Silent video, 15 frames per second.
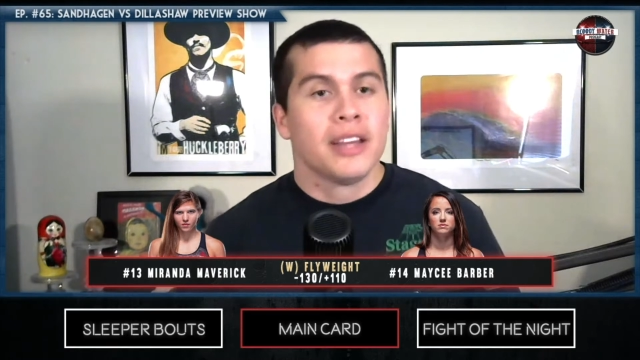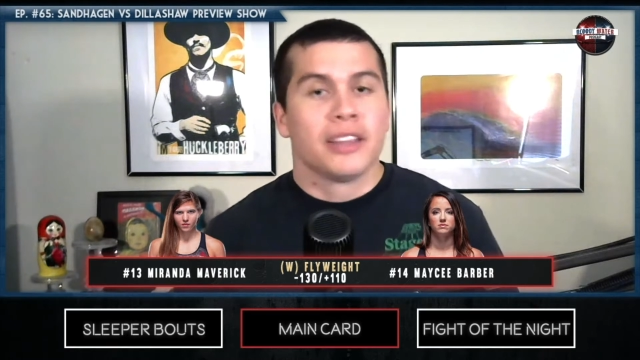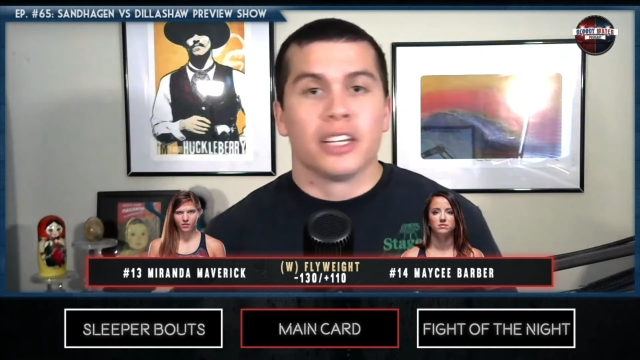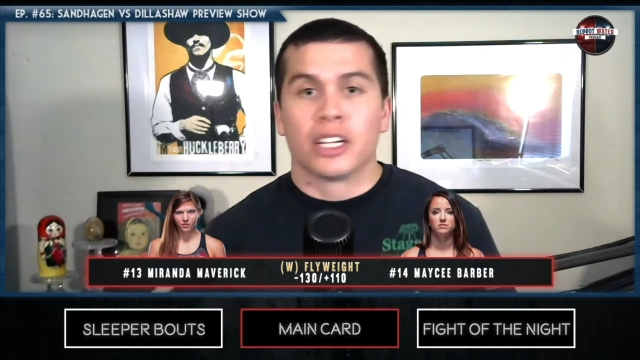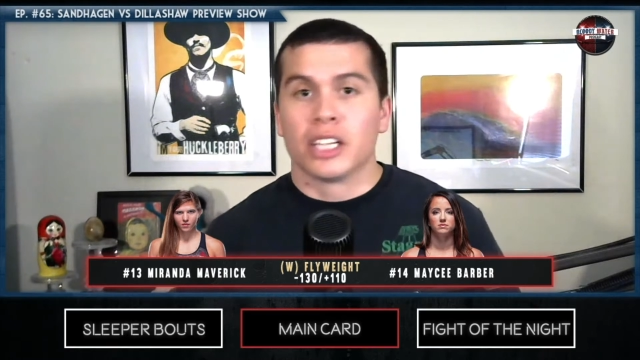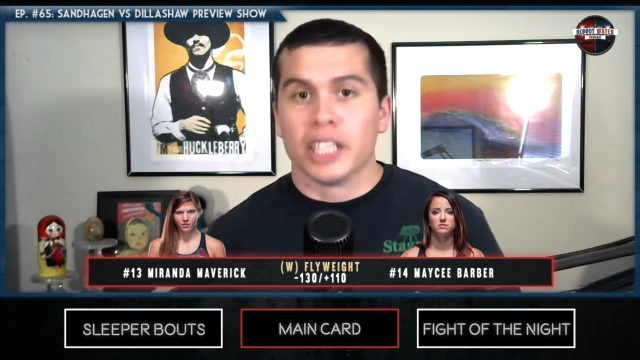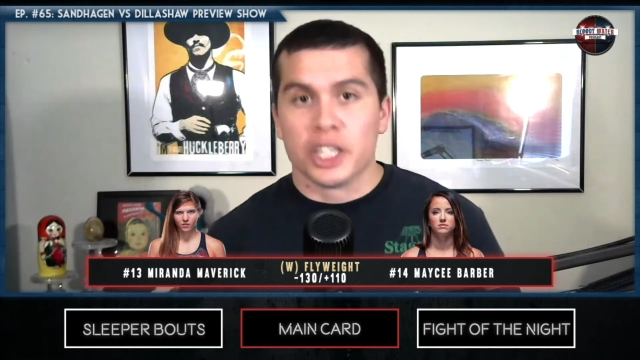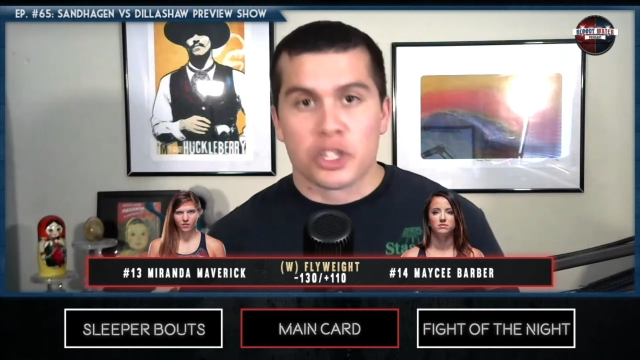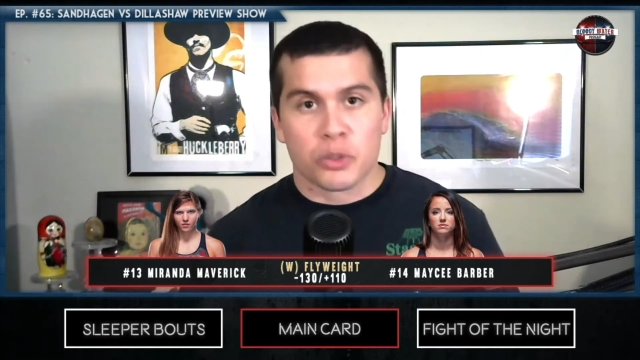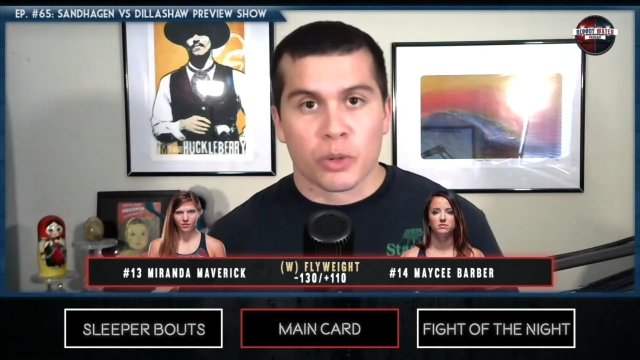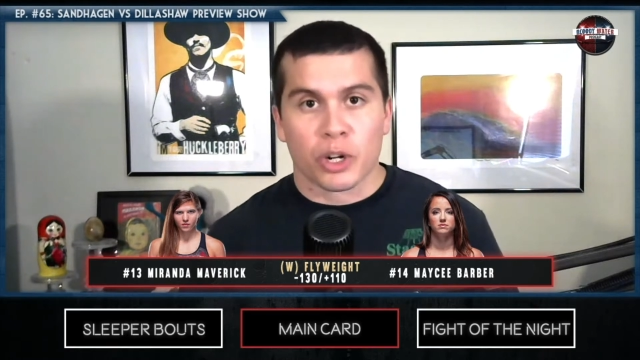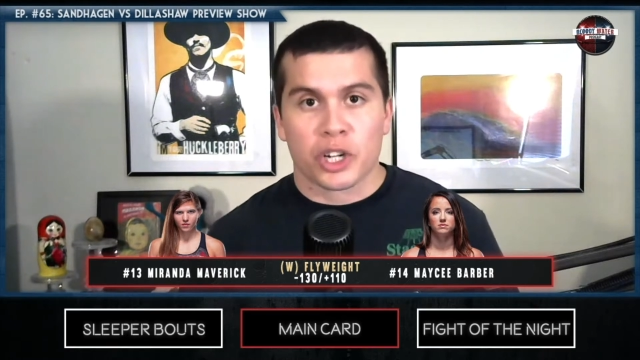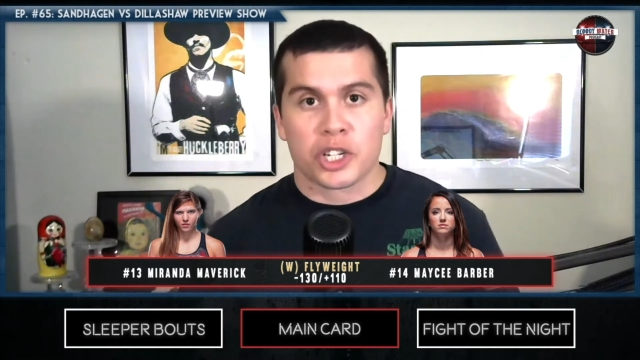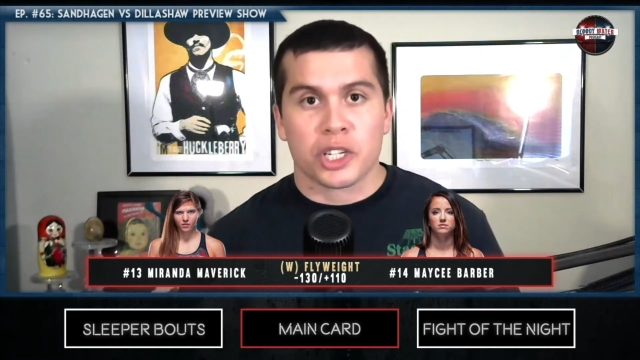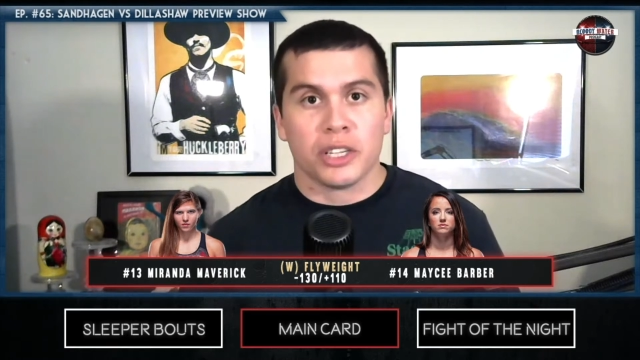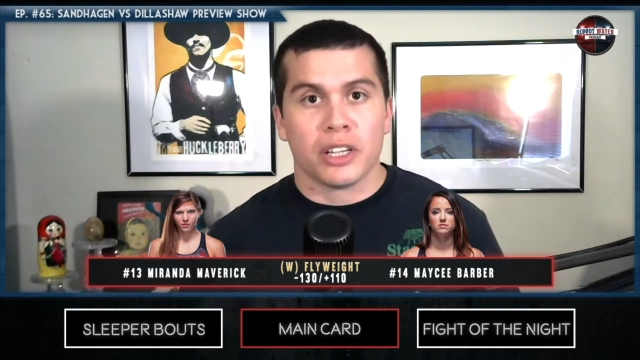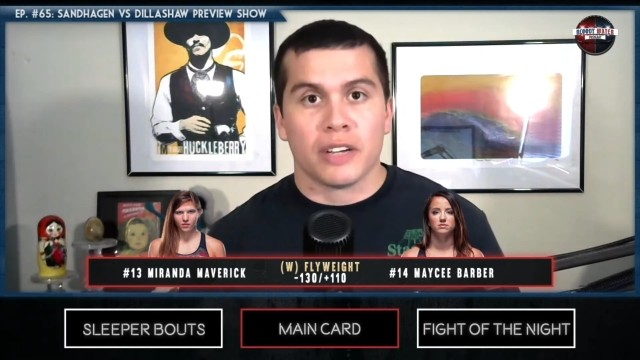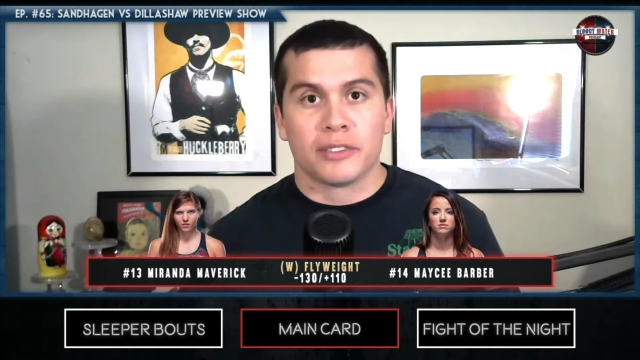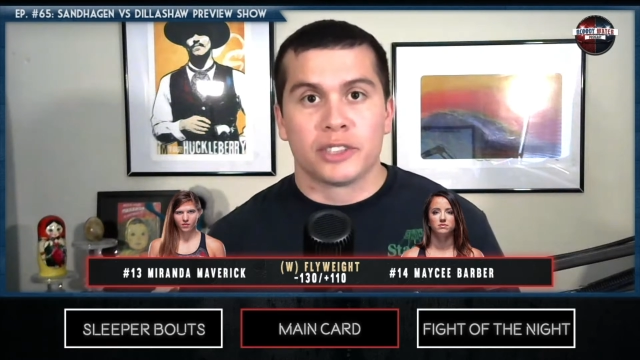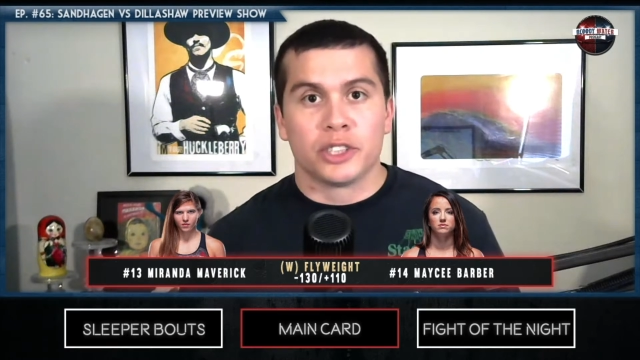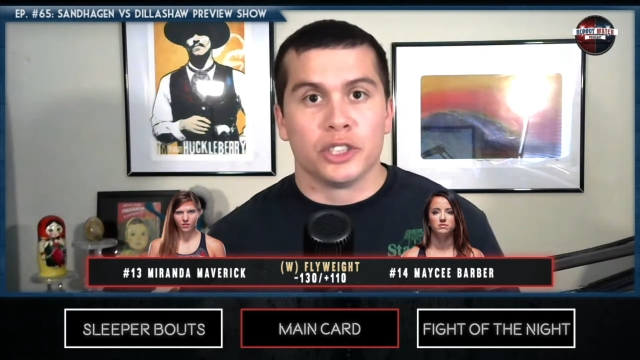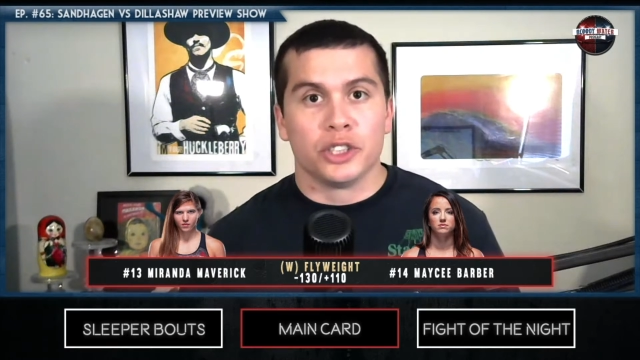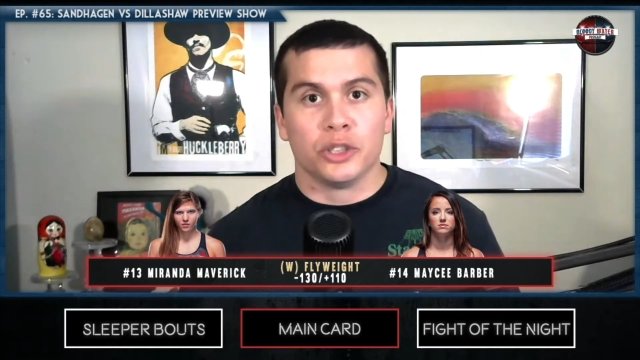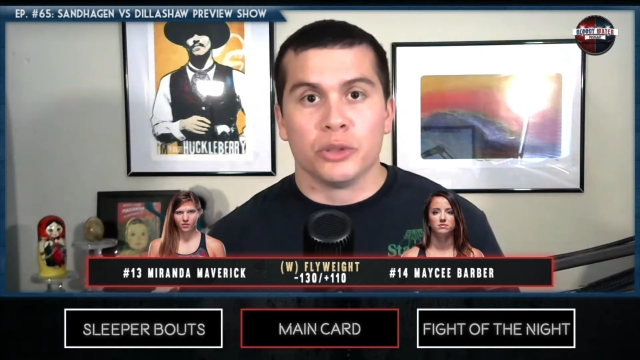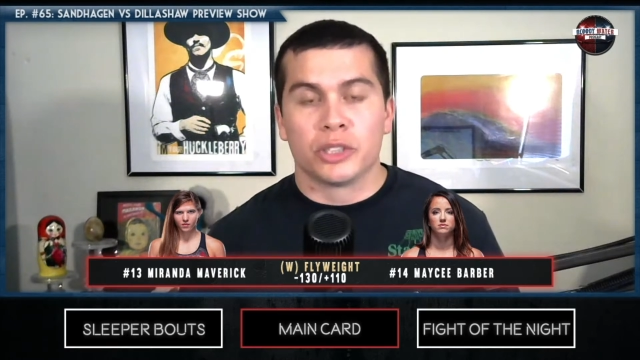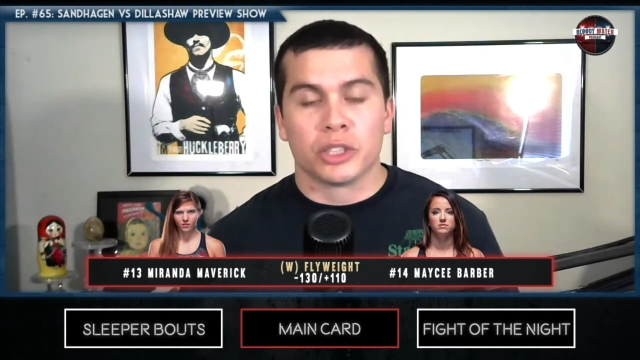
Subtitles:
the clinch work she loves to do,